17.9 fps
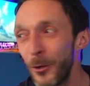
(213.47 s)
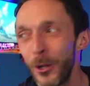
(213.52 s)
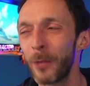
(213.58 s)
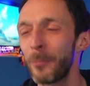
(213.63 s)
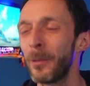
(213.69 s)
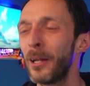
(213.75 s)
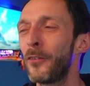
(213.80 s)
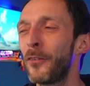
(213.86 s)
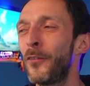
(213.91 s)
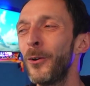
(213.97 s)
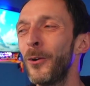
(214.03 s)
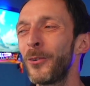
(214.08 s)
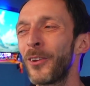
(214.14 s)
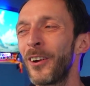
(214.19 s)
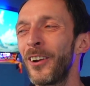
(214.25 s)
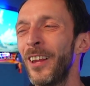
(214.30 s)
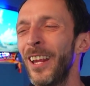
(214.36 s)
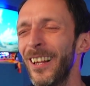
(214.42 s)
Munich
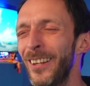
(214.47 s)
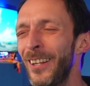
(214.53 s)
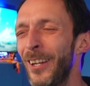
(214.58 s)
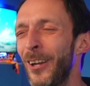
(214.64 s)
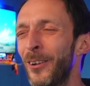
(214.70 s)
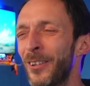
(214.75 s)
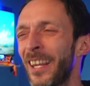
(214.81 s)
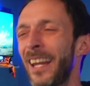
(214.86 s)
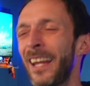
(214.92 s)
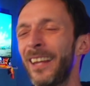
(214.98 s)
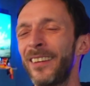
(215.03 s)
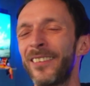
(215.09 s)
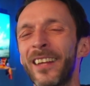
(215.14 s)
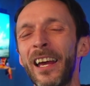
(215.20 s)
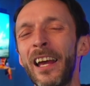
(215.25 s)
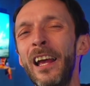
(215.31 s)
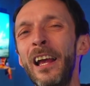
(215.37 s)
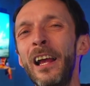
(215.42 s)
midfielder and letting Leon
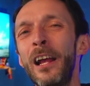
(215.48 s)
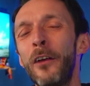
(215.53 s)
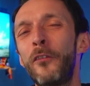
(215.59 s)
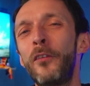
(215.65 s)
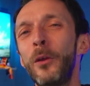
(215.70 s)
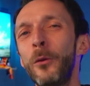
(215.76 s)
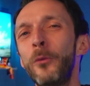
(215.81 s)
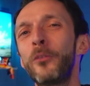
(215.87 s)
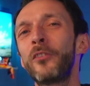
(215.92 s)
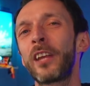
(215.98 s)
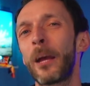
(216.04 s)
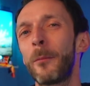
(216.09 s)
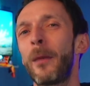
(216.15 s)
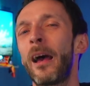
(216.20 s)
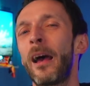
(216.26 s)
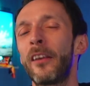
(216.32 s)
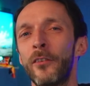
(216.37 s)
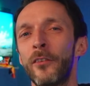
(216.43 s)
Goretzka feels like a
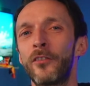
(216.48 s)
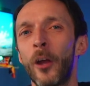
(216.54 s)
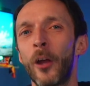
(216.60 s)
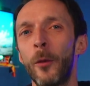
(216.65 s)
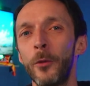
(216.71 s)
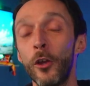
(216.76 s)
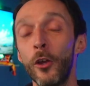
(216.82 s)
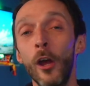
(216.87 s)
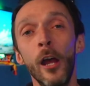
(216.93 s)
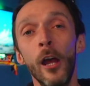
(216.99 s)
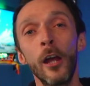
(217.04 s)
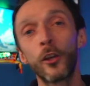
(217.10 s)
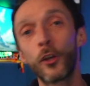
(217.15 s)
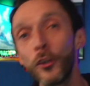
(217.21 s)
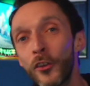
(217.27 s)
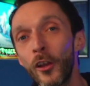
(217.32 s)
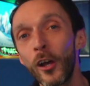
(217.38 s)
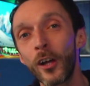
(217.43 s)
massive W.
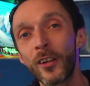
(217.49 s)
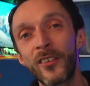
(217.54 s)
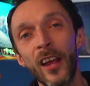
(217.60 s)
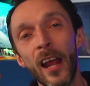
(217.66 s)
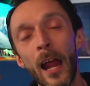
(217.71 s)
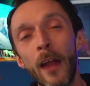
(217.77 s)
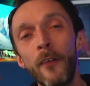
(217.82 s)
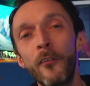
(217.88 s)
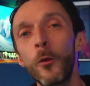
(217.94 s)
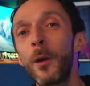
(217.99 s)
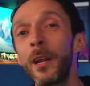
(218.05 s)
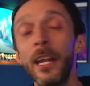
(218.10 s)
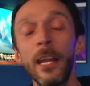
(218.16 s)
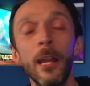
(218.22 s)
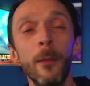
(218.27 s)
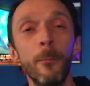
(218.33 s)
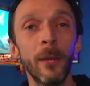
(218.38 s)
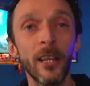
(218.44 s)
Good luck to everyone
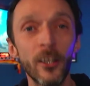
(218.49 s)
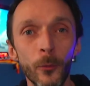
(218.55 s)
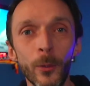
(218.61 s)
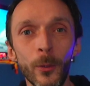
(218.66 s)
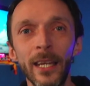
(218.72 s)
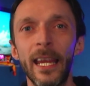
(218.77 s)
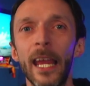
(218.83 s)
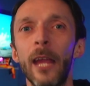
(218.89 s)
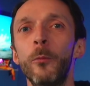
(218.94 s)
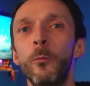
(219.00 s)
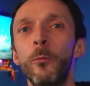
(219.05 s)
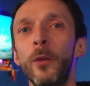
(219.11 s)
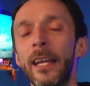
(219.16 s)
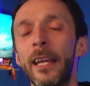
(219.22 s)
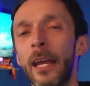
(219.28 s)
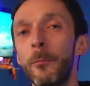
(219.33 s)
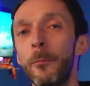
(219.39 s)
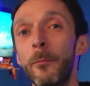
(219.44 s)
in the midweek game
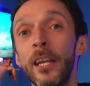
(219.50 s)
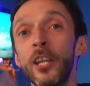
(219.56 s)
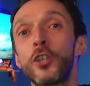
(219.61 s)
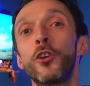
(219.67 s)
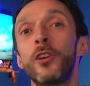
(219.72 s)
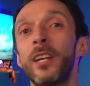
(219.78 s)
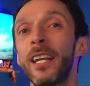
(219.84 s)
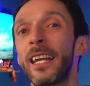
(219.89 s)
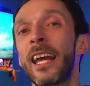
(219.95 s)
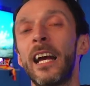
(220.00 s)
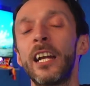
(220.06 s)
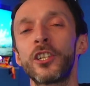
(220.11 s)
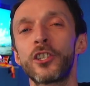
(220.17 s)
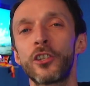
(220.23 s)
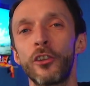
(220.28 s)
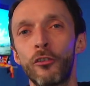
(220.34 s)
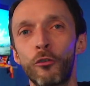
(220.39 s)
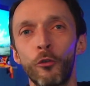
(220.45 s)
week, and make sure to
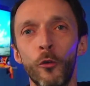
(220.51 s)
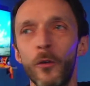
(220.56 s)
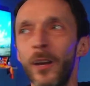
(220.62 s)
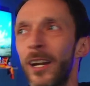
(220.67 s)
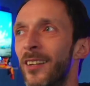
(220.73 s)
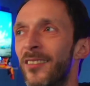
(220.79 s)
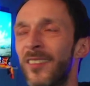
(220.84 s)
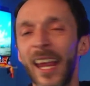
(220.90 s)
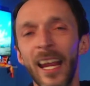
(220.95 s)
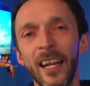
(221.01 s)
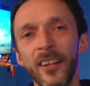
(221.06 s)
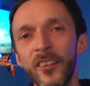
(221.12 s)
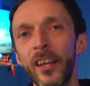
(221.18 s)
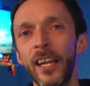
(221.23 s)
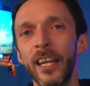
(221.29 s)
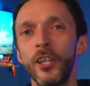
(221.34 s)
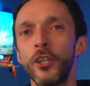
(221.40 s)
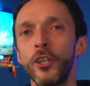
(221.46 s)
catch the Sorare
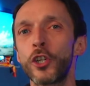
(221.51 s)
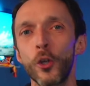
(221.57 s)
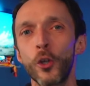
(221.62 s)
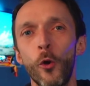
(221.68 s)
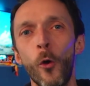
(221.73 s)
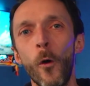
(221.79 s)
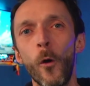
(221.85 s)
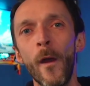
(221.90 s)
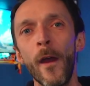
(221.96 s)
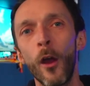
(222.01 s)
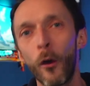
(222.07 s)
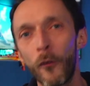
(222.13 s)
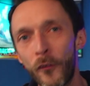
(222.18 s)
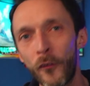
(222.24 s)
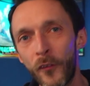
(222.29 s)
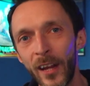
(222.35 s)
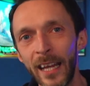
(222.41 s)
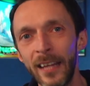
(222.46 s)
Deadline Show
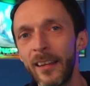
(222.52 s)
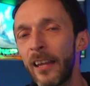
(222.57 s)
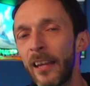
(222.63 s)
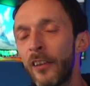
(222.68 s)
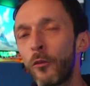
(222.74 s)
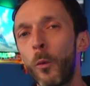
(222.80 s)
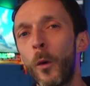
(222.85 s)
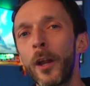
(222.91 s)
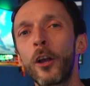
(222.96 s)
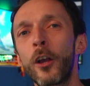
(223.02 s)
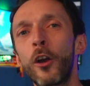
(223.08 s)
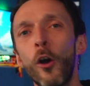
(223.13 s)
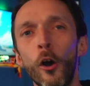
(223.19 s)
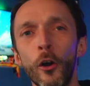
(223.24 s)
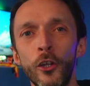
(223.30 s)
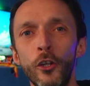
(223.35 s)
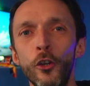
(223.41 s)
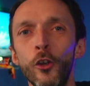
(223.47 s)
Fridays, 1
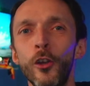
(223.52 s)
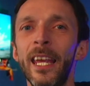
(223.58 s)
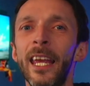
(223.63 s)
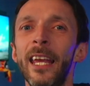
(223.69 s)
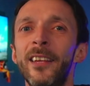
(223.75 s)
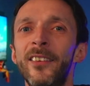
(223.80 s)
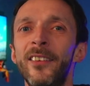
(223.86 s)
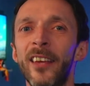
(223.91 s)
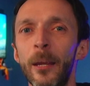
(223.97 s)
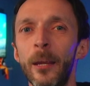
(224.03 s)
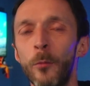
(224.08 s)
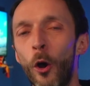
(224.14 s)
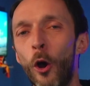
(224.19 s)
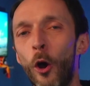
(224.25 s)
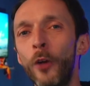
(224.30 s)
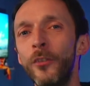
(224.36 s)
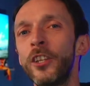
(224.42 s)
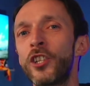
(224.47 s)
o'clock UK time
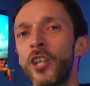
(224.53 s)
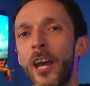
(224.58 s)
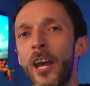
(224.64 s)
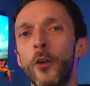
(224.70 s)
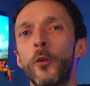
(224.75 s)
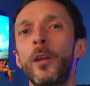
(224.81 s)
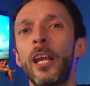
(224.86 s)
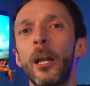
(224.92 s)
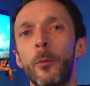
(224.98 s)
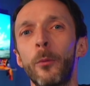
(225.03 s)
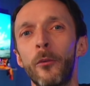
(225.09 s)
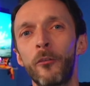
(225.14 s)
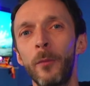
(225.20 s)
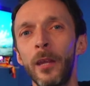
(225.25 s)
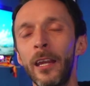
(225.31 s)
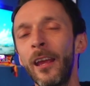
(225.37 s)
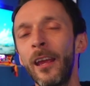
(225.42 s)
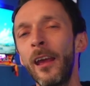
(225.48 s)
on the channel here
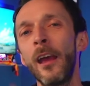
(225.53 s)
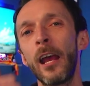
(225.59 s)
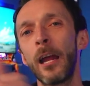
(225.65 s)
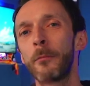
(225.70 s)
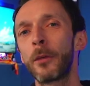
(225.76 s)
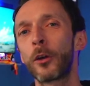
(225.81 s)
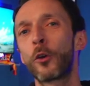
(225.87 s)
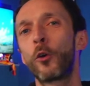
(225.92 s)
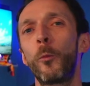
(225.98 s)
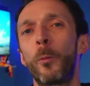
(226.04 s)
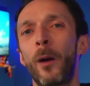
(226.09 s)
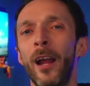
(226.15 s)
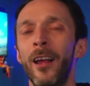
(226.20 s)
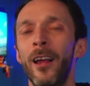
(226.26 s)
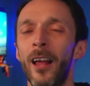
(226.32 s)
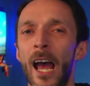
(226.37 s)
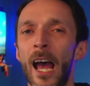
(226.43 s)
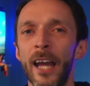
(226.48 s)
with me and my
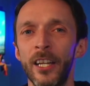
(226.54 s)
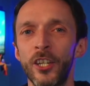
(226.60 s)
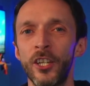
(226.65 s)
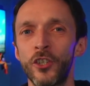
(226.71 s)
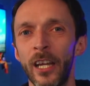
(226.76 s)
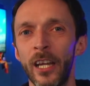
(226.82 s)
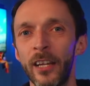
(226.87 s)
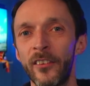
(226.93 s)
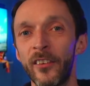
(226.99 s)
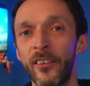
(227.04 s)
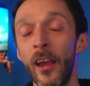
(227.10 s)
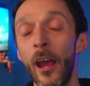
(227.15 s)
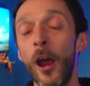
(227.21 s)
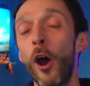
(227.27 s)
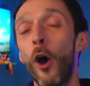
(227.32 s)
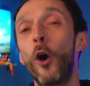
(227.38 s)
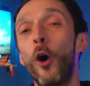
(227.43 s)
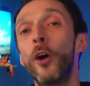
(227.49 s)
co-pilot Harry Trades.
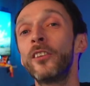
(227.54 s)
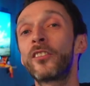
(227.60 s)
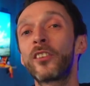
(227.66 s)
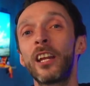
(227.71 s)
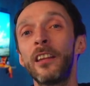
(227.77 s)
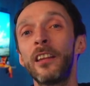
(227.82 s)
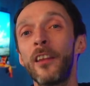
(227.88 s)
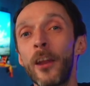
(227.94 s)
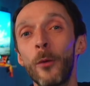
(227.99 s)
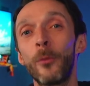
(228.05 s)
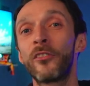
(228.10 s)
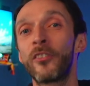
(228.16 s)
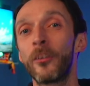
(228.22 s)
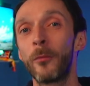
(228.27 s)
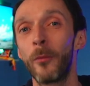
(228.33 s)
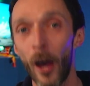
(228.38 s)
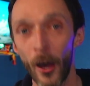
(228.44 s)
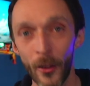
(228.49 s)
On screen there now is
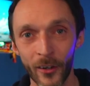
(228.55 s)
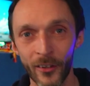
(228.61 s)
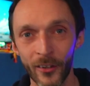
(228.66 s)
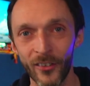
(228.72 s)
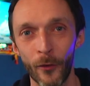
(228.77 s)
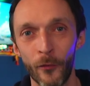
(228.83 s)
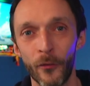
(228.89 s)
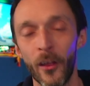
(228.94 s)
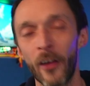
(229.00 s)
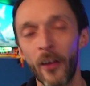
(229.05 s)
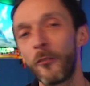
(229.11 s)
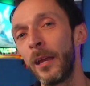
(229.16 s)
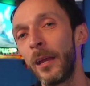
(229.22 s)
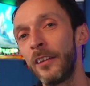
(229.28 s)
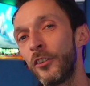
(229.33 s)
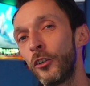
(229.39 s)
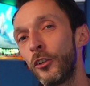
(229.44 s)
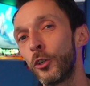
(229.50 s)
some other stuff that I've
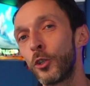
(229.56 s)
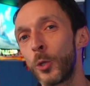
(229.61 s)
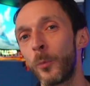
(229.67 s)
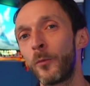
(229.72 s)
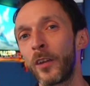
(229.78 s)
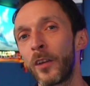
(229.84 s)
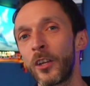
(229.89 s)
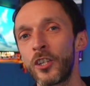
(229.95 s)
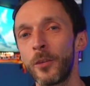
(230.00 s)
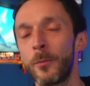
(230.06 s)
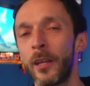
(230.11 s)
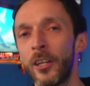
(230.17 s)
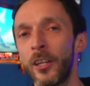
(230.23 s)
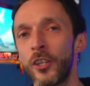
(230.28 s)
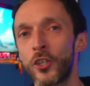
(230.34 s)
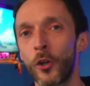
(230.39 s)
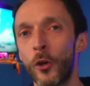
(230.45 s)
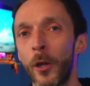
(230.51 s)
made that YouTube thinks you
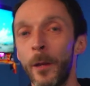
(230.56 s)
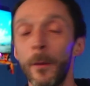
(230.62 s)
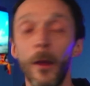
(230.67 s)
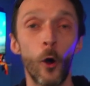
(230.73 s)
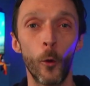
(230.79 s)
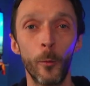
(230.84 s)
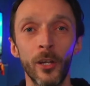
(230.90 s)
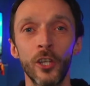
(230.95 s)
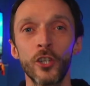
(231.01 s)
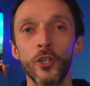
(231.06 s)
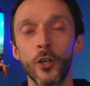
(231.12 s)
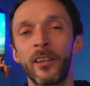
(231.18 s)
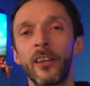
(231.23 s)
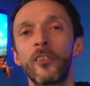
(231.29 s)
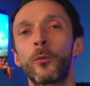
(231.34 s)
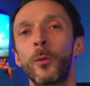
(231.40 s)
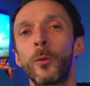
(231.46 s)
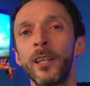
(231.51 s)
might enjoy. I hope you
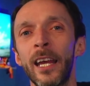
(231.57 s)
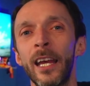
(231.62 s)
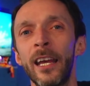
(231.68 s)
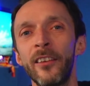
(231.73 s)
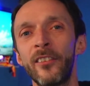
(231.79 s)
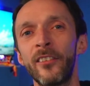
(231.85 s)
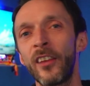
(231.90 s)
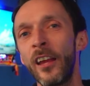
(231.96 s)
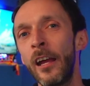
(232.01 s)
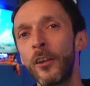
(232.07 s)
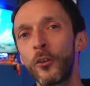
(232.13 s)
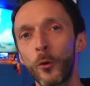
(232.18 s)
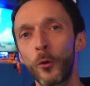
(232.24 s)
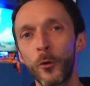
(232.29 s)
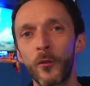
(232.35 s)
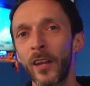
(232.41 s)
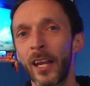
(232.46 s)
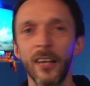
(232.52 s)
enjoyed this one, guys.
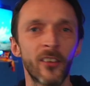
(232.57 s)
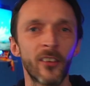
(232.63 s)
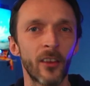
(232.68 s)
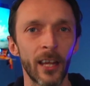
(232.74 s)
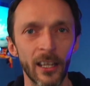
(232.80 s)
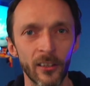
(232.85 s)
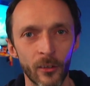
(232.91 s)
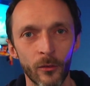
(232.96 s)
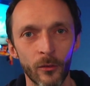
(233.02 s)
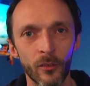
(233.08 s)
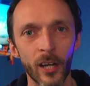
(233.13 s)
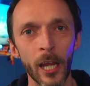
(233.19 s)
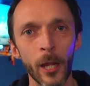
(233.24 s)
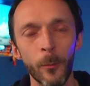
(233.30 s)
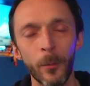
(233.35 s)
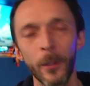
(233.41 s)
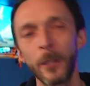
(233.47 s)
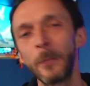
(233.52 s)
Don't forget to like and
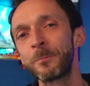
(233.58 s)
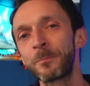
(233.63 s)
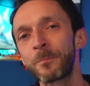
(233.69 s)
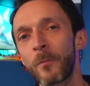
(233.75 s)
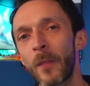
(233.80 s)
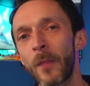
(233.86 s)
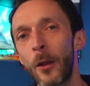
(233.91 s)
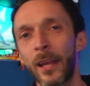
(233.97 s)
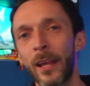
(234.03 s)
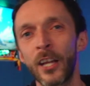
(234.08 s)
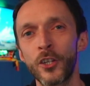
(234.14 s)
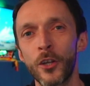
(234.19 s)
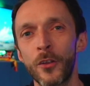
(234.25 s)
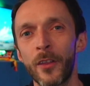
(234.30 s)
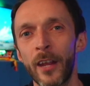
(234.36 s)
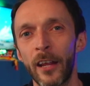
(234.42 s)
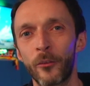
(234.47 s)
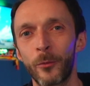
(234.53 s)
subscribe, and I'll
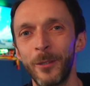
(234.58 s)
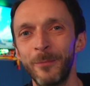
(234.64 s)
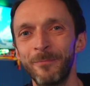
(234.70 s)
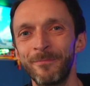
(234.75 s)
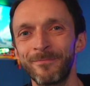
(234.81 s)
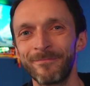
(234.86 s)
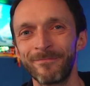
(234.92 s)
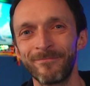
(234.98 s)
catch you on the next one.